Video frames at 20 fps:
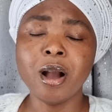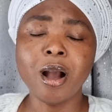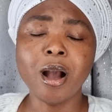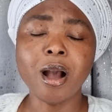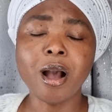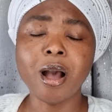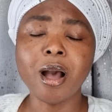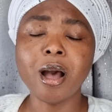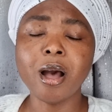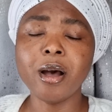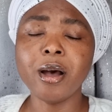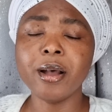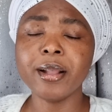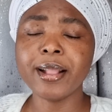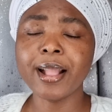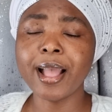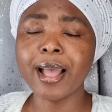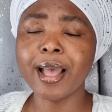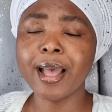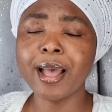oh
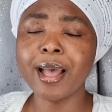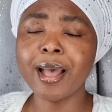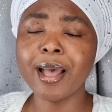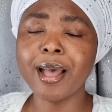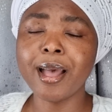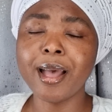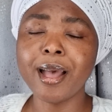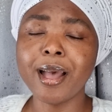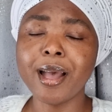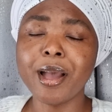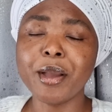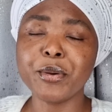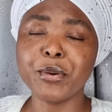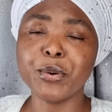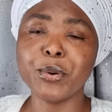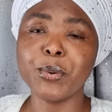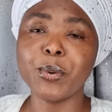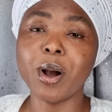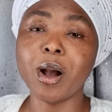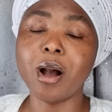near,
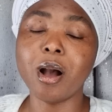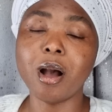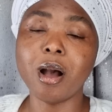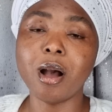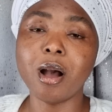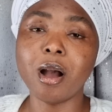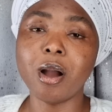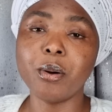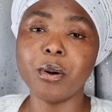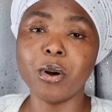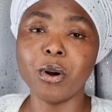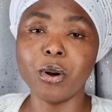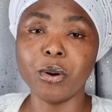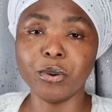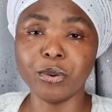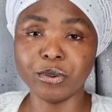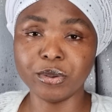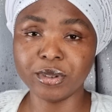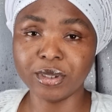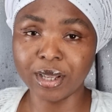you are,
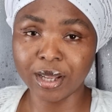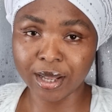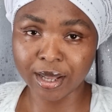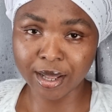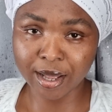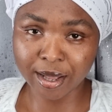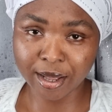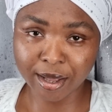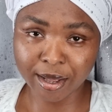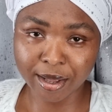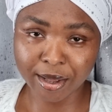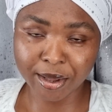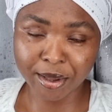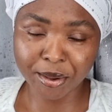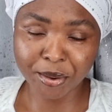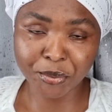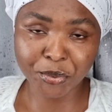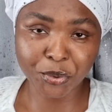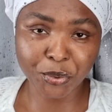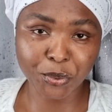oh
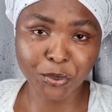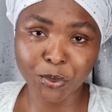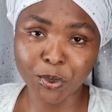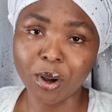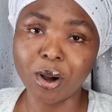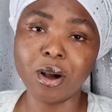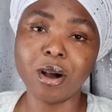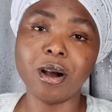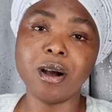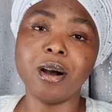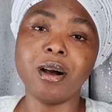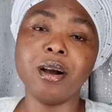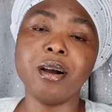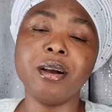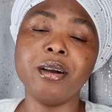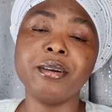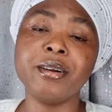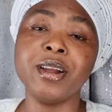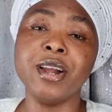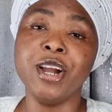near, you
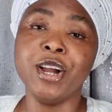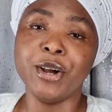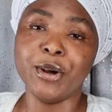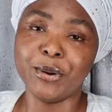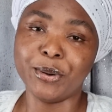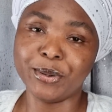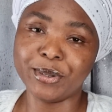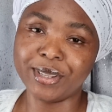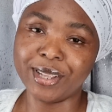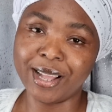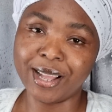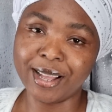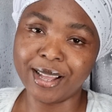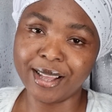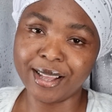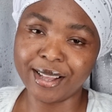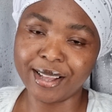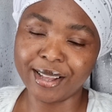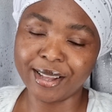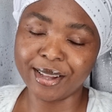are, oh
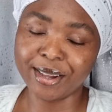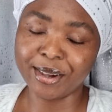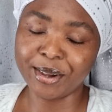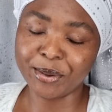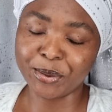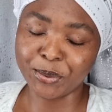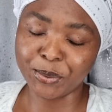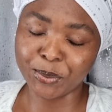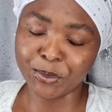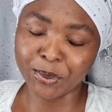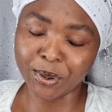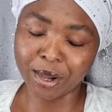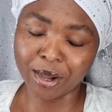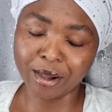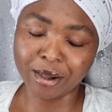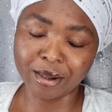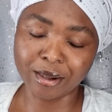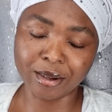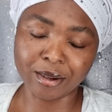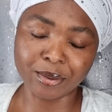near, you
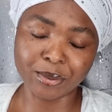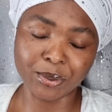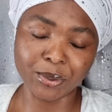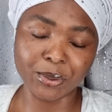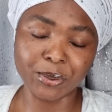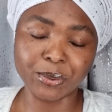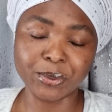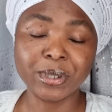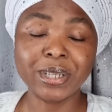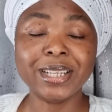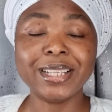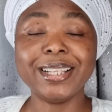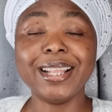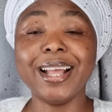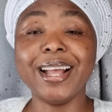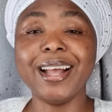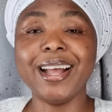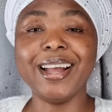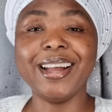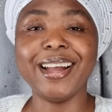are, oh
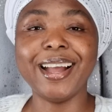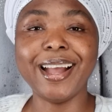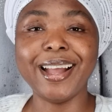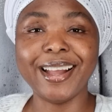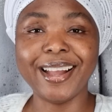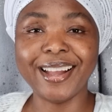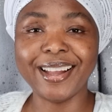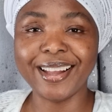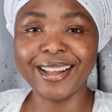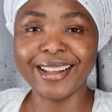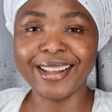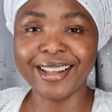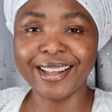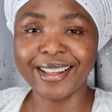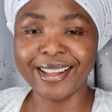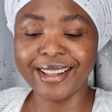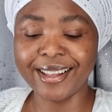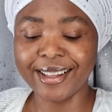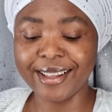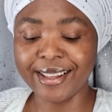
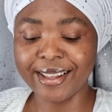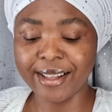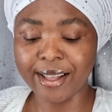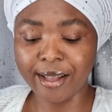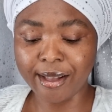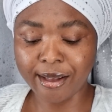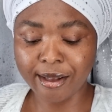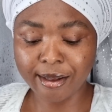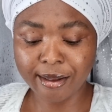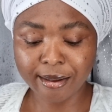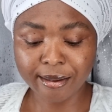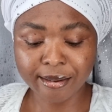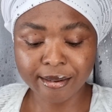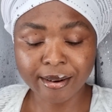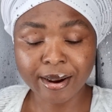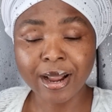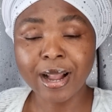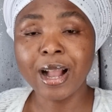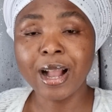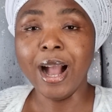near,
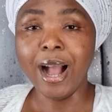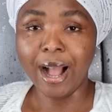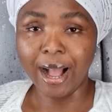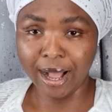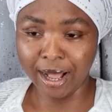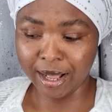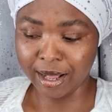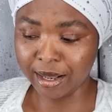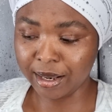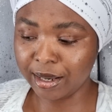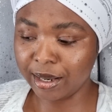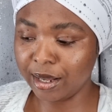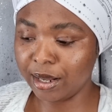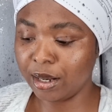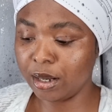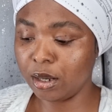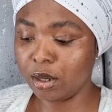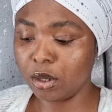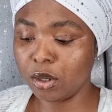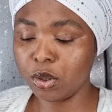
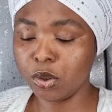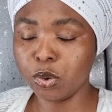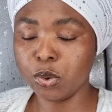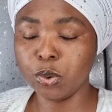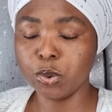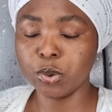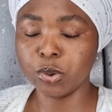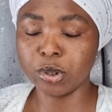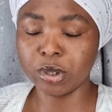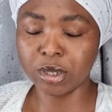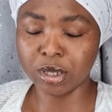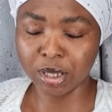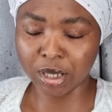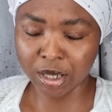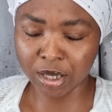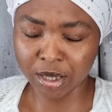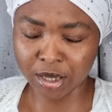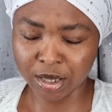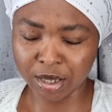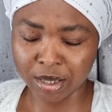
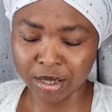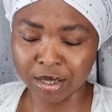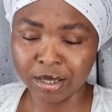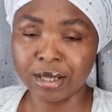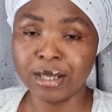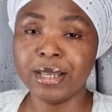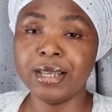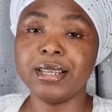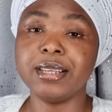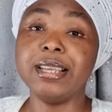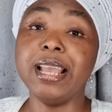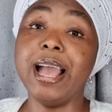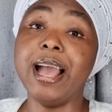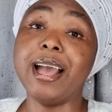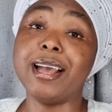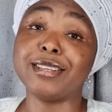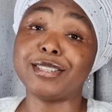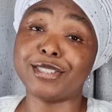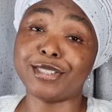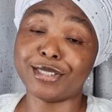hallelujah.
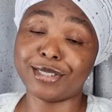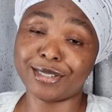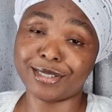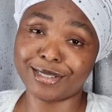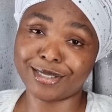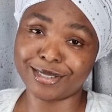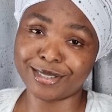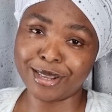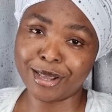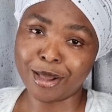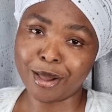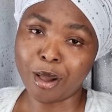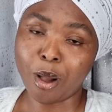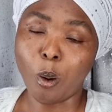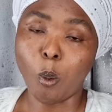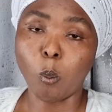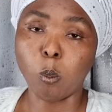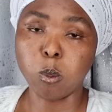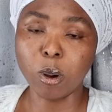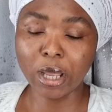Yes,
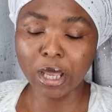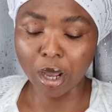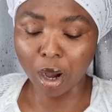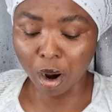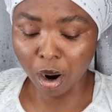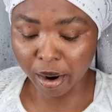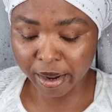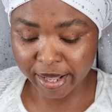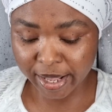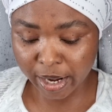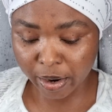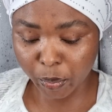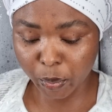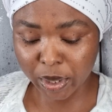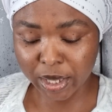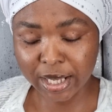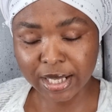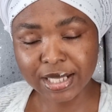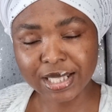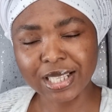we are near. We
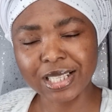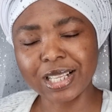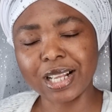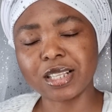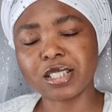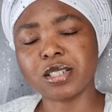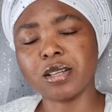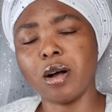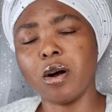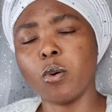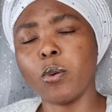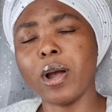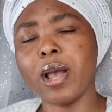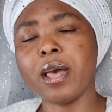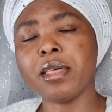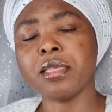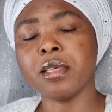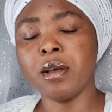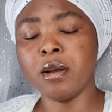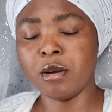can sing that song
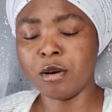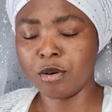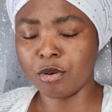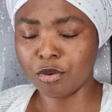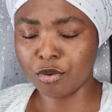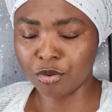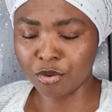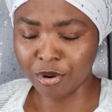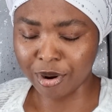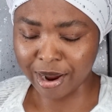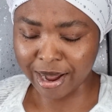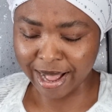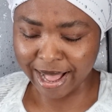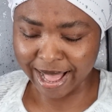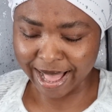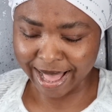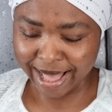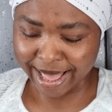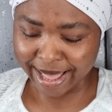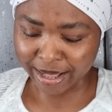with
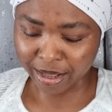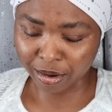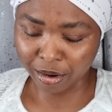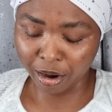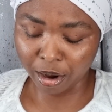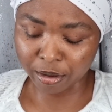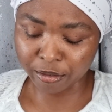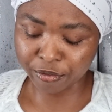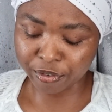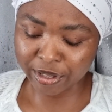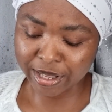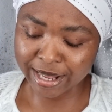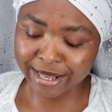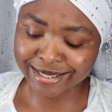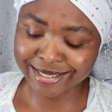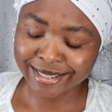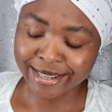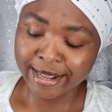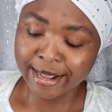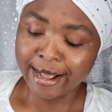right
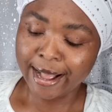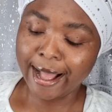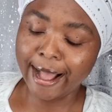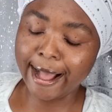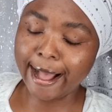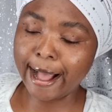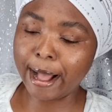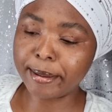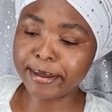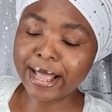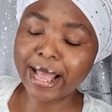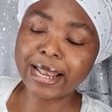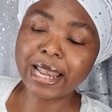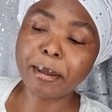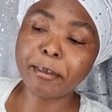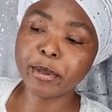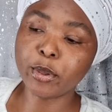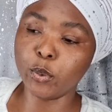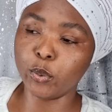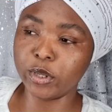confidence. Yeah,
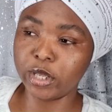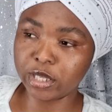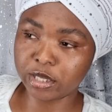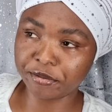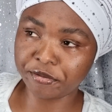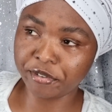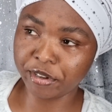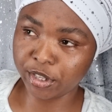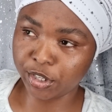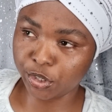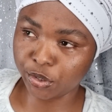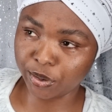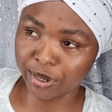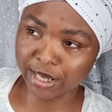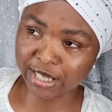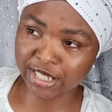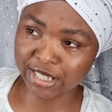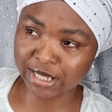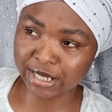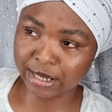let me do this video
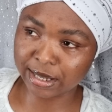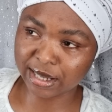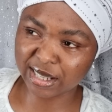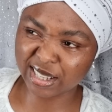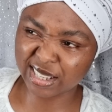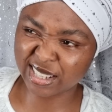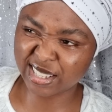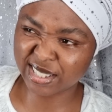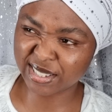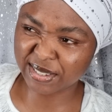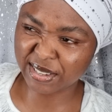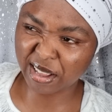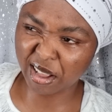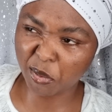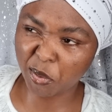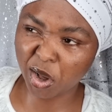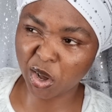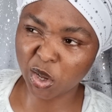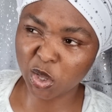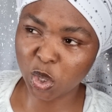actually, because
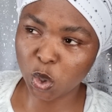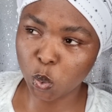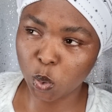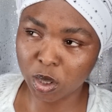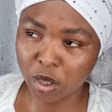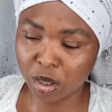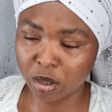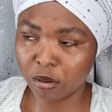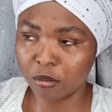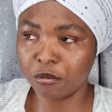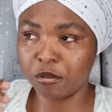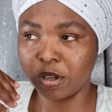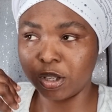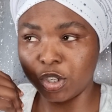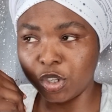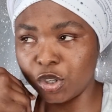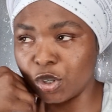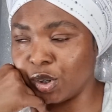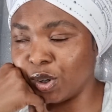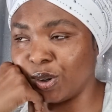we're going to do another
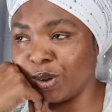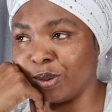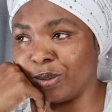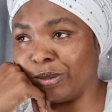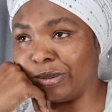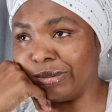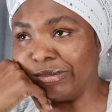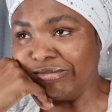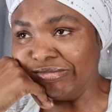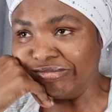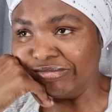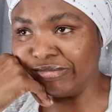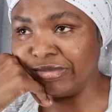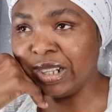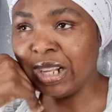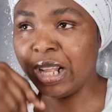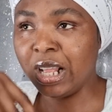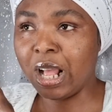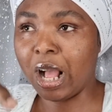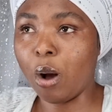video.
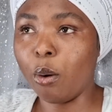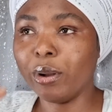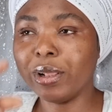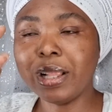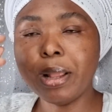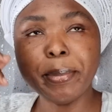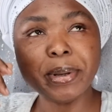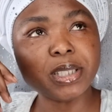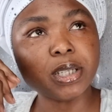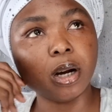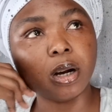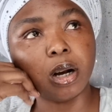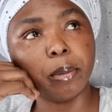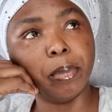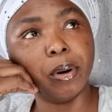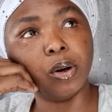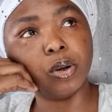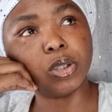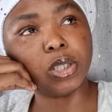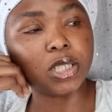Let me talk
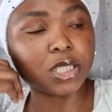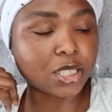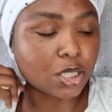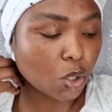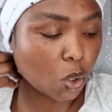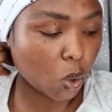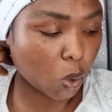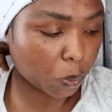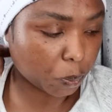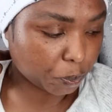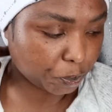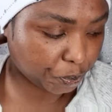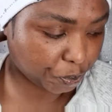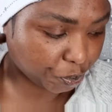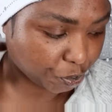about this. So,